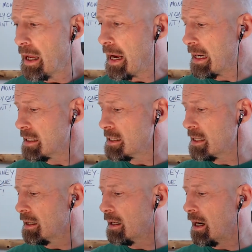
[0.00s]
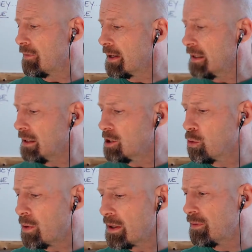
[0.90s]
And I've got a
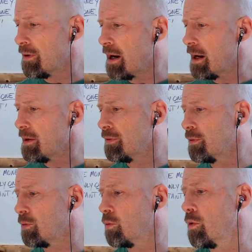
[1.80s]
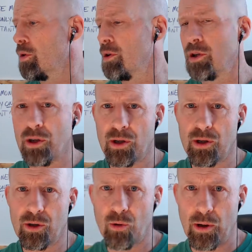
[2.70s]
25-word
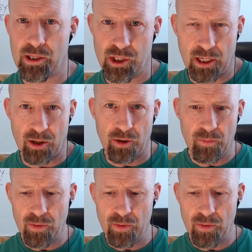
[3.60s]
questionnaire.